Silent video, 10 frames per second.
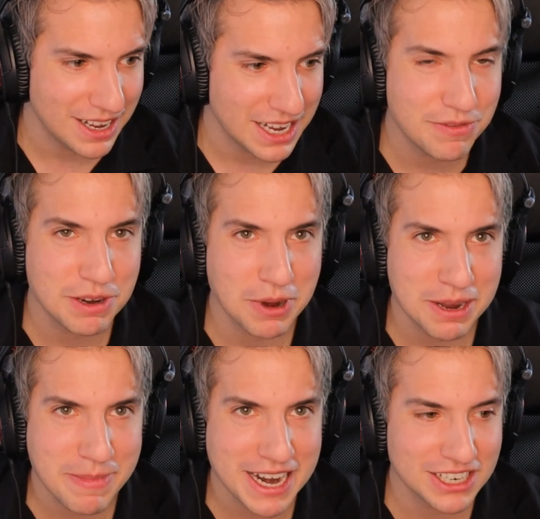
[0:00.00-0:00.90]
Everybody
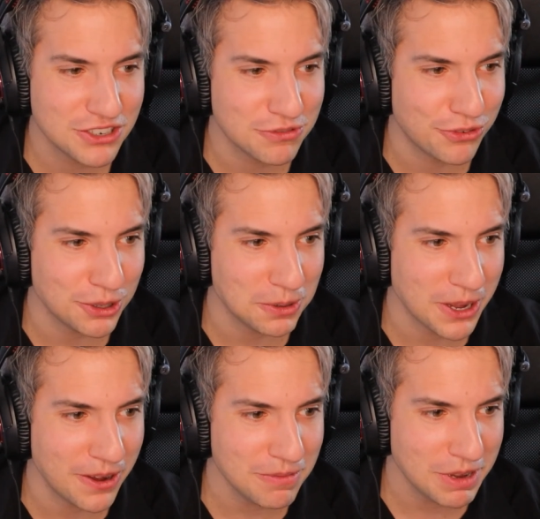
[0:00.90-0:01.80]
managed to follow
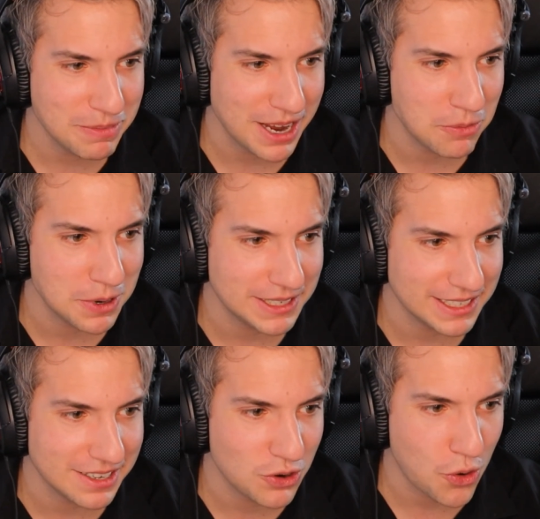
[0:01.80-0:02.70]
along? Maybe I went a
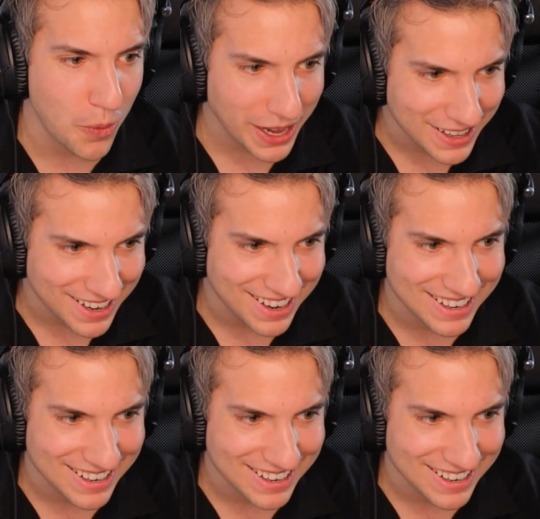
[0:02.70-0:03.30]
little quickly.